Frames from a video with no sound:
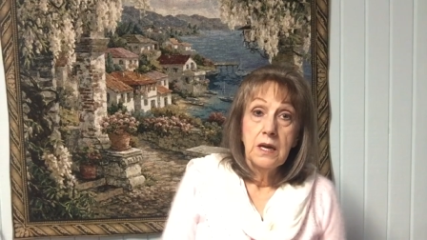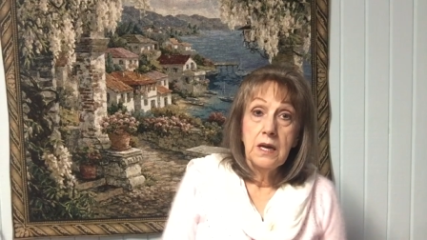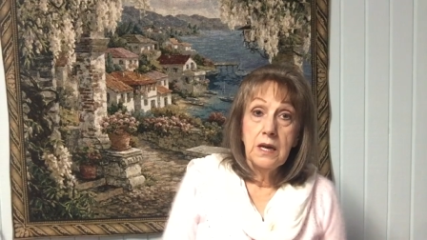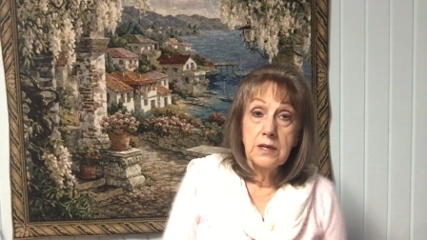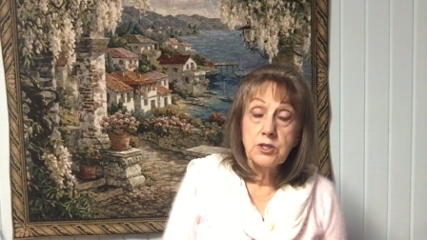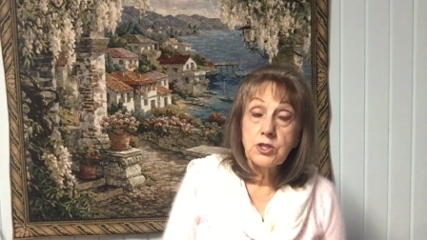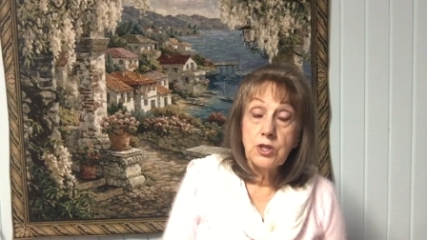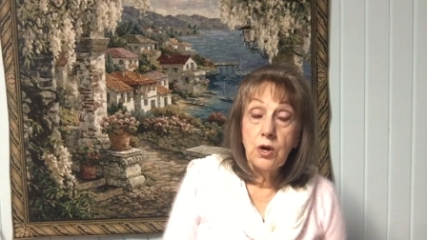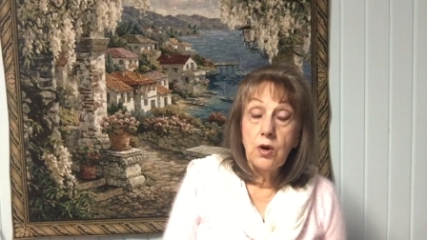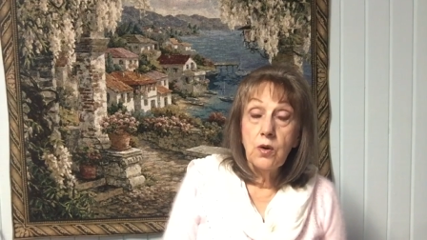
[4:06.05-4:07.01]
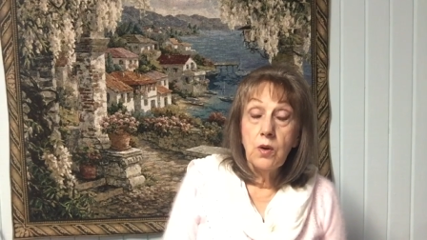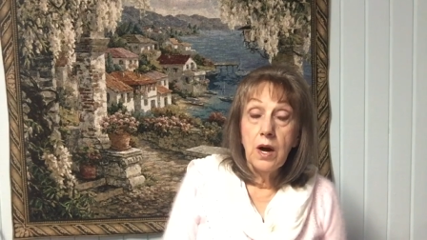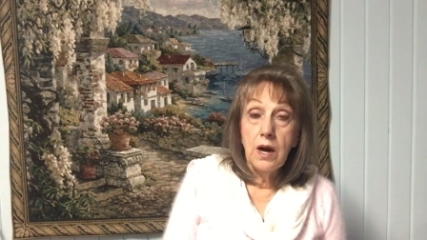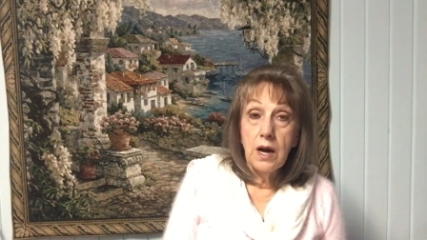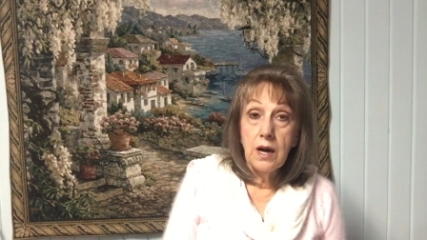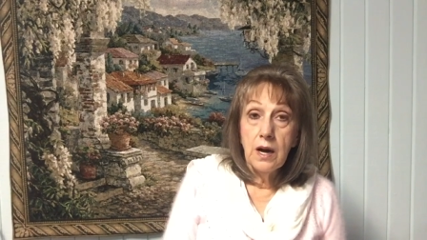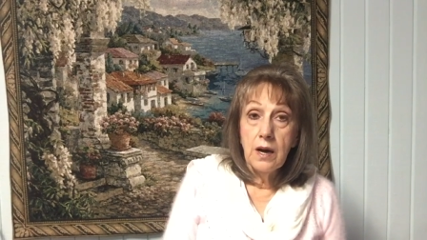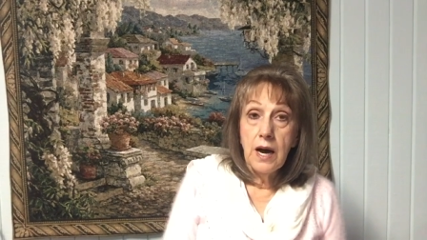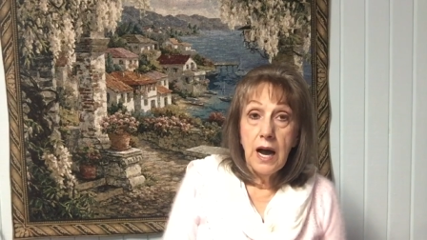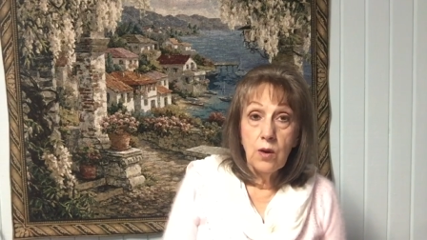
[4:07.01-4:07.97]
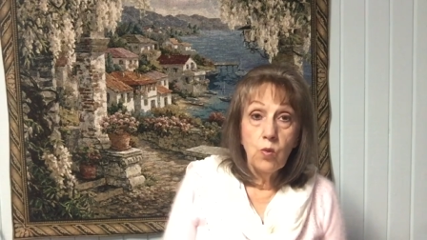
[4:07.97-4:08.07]
And so uh,
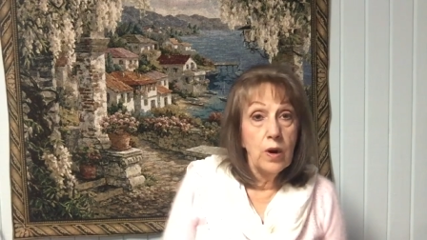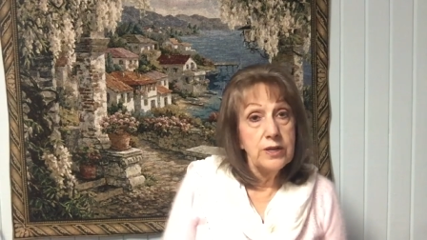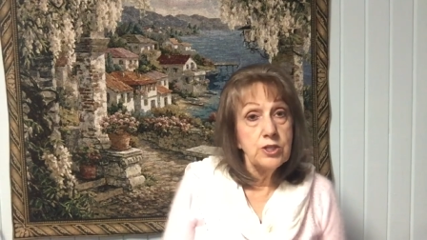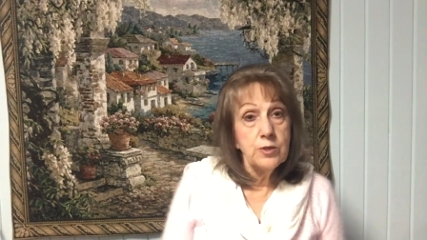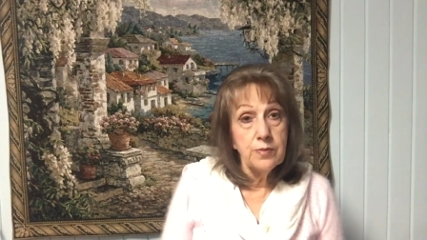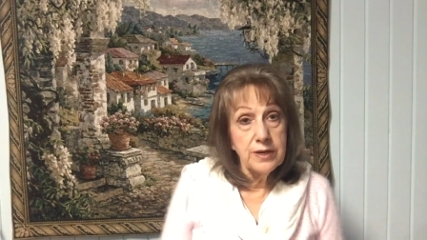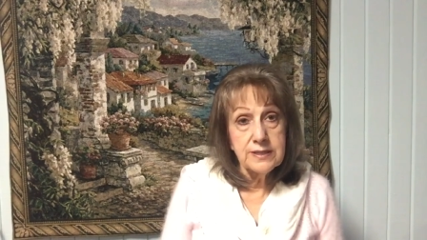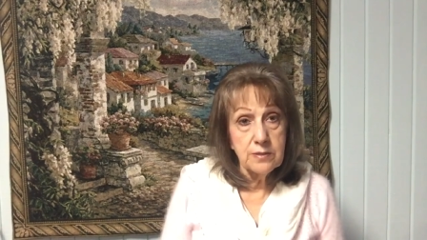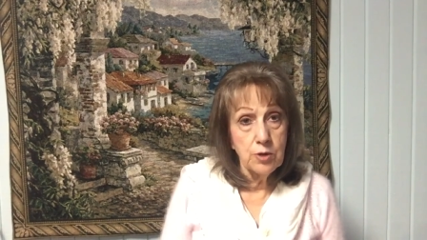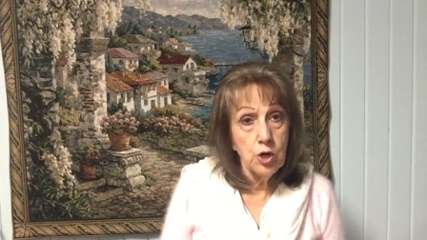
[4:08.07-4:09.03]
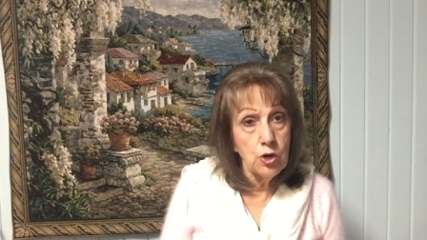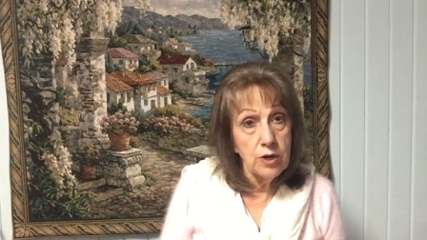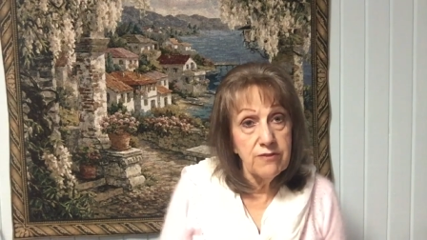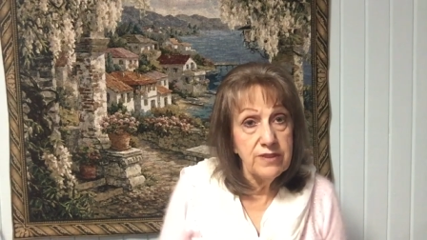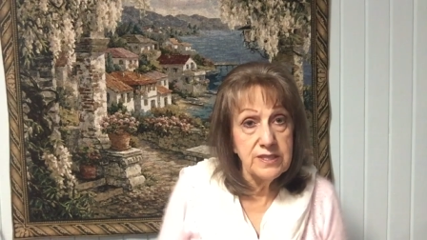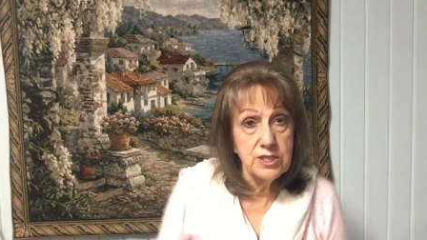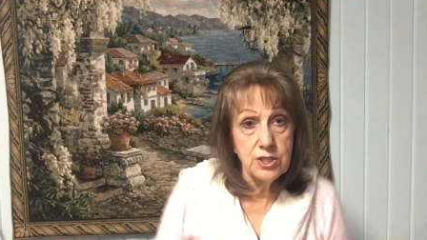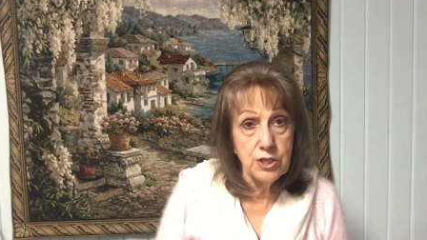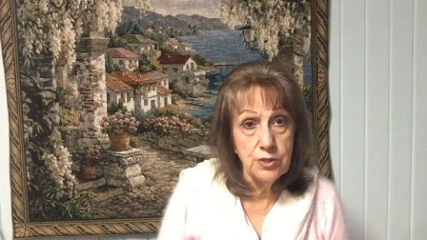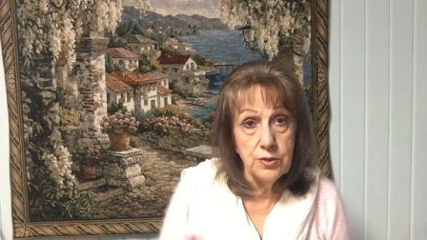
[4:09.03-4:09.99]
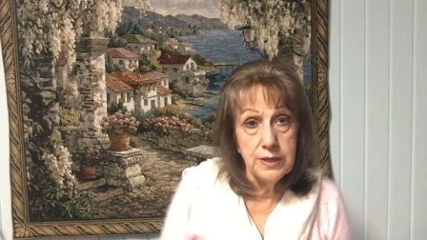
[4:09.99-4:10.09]
I wanted to bring some current events to
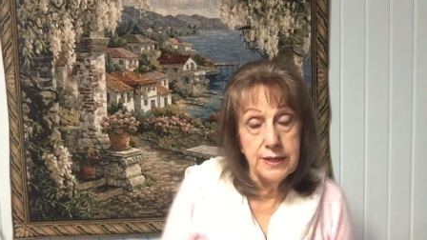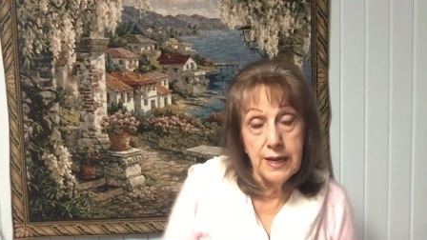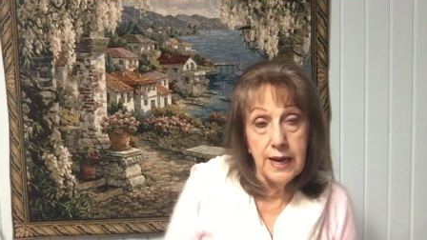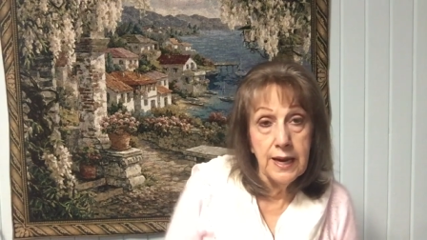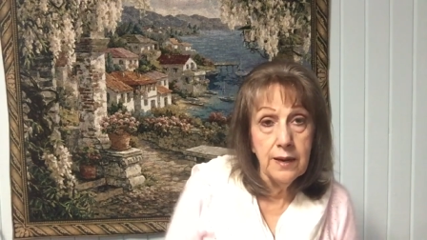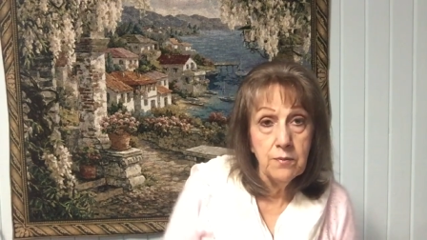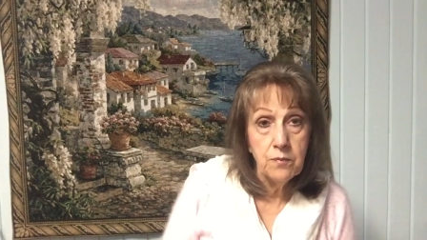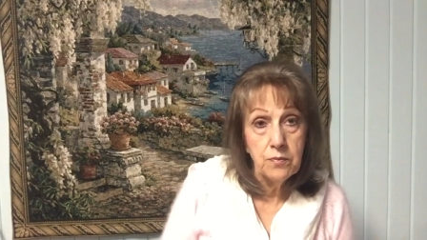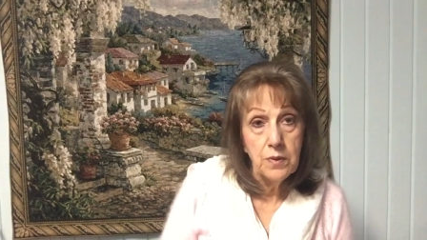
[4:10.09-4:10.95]
you today